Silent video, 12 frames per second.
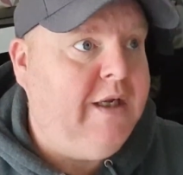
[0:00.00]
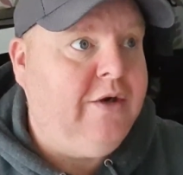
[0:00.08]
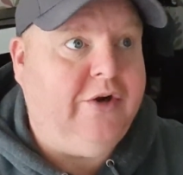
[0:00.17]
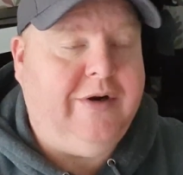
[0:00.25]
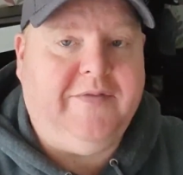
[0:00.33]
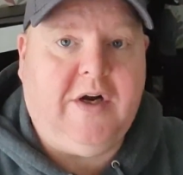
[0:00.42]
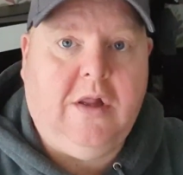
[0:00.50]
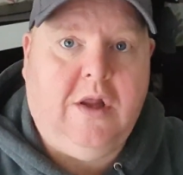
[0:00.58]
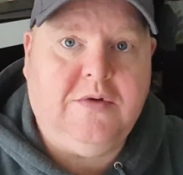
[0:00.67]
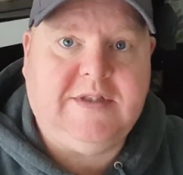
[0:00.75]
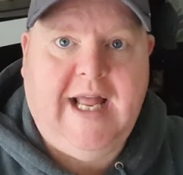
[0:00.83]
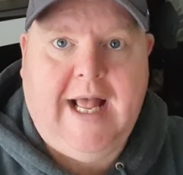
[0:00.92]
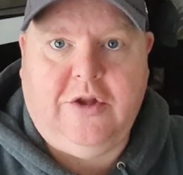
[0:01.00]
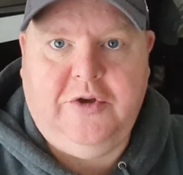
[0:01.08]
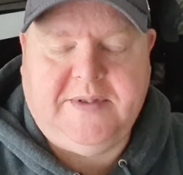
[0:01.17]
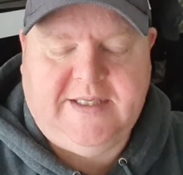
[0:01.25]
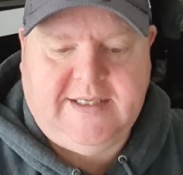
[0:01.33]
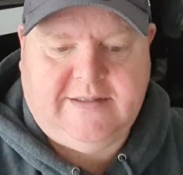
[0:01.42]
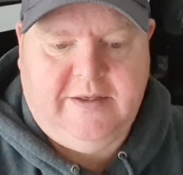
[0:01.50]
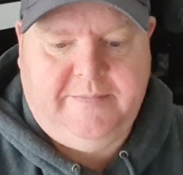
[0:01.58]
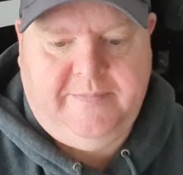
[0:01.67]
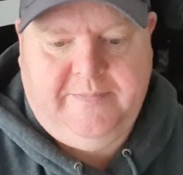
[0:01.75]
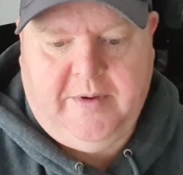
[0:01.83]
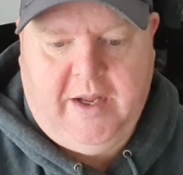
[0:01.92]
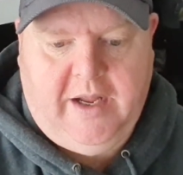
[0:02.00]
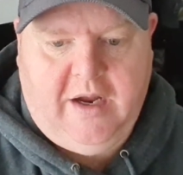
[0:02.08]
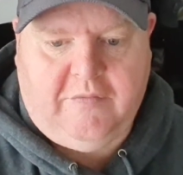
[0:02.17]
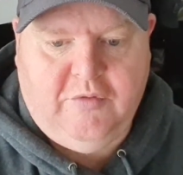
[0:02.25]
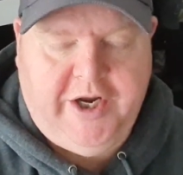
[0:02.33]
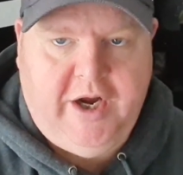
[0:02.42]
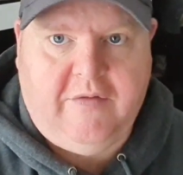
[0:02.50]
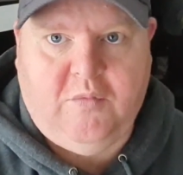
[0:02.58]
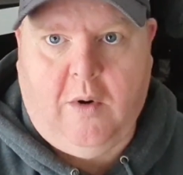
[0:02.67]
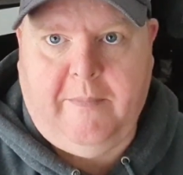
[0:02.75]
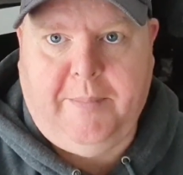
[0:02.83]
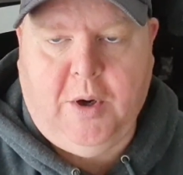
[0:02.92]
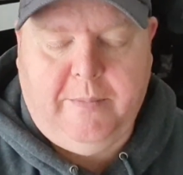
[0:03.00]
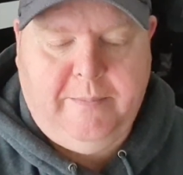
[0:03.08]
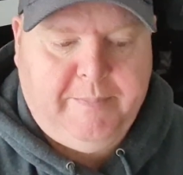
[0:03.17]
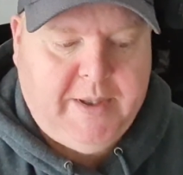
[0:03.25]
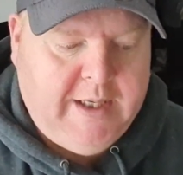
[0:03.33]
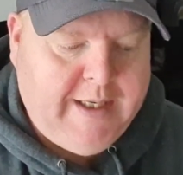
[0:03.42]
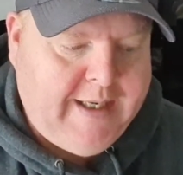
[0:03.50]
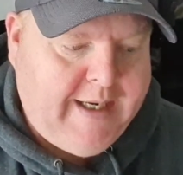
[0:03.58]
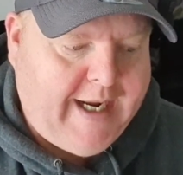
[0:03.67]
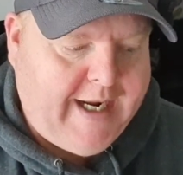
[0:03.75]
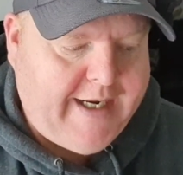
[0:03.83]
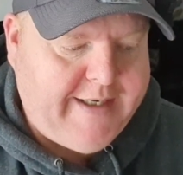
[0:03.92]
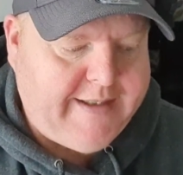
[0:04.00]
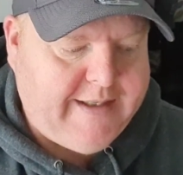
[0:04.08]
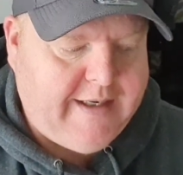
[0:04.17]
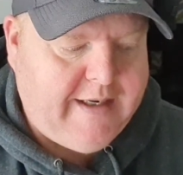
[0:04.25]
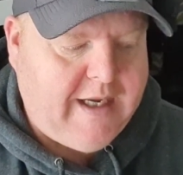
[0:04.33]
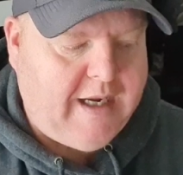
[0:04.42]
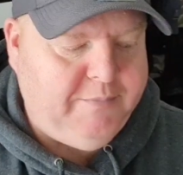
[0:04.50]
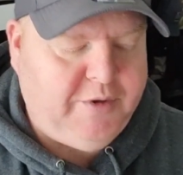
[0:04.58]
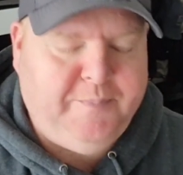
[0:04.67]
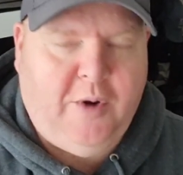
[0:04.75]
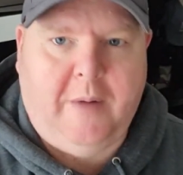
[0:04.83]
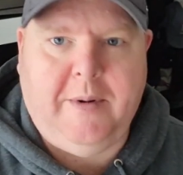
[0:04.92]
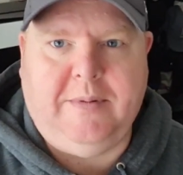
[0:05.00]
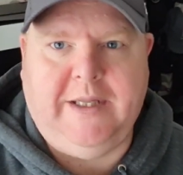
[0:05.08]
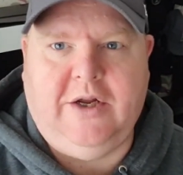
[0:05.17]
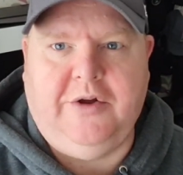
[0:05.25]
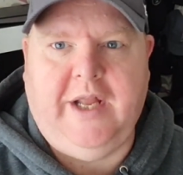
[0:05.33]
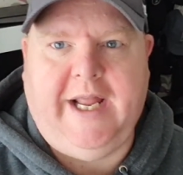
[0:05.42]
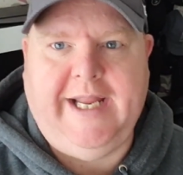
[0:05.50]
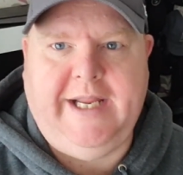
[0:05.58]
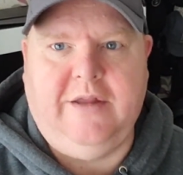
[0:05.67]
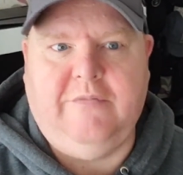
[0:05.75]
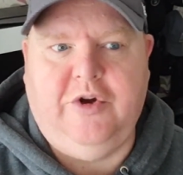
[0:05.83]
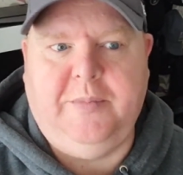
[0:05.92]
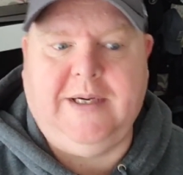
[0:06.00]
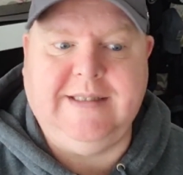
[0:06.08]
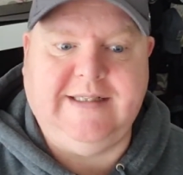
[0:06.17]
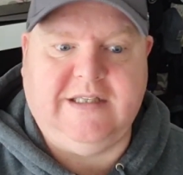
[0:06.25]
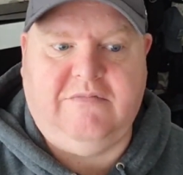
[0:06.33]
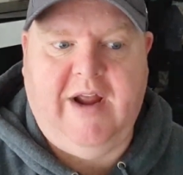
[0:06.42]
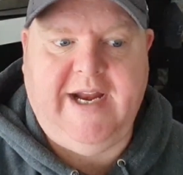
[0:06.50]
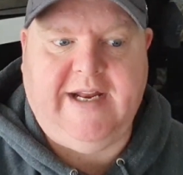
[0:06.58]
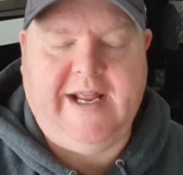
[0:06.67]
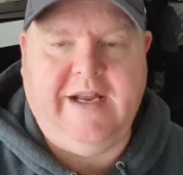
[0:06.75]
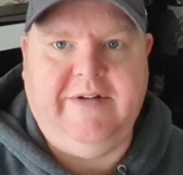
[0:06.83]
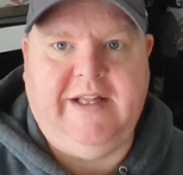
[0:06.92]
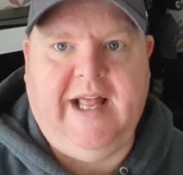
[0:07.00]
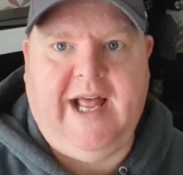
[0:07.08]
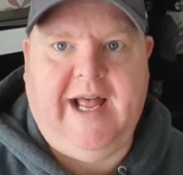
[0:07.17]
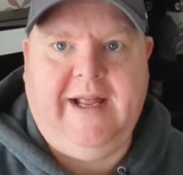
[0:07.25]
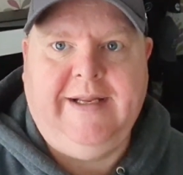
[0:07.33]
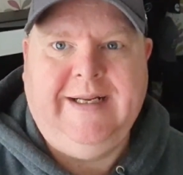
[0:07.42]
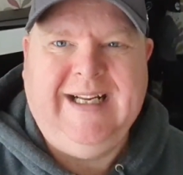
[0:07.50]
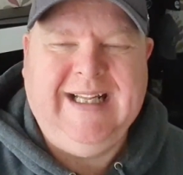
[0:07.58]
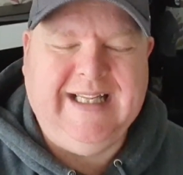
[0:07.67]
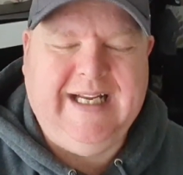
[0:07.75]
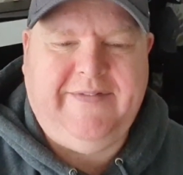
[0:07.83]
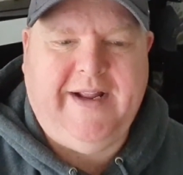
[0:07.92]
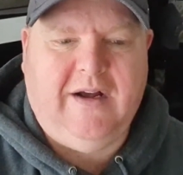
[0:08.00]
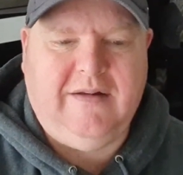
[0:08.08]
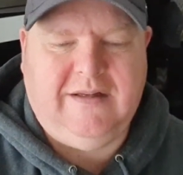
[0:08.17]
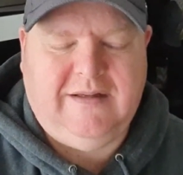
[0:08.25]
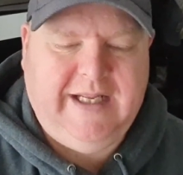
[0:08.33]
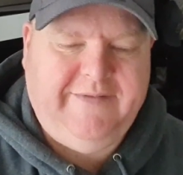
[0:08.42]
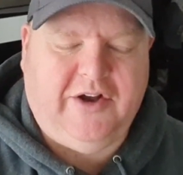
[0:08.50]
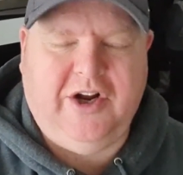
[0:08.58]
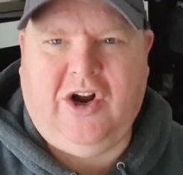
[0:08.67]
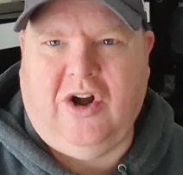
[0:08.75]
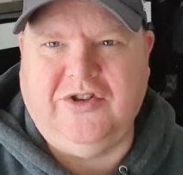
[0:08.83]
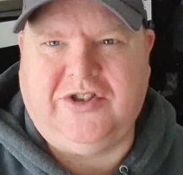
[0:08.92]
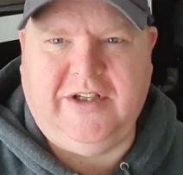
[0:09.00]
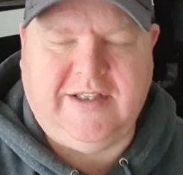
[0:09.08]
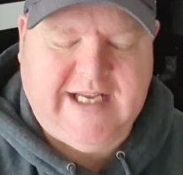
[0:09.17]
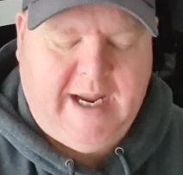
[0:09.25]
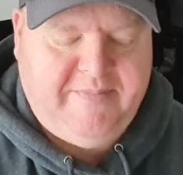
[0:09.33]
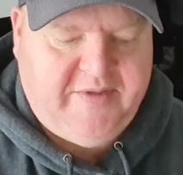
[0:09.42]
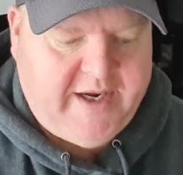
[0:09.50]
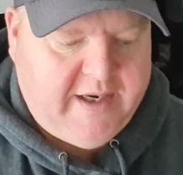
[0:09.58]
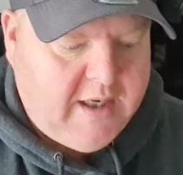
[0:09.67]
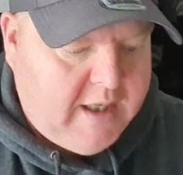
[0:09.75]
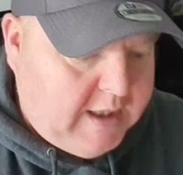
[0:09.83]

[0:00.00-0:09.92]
Going to have a closed air loop system. I'm running off one pump, and I'm probably going to heat the room because there's a radiator in there. Leave it on a constant type thing.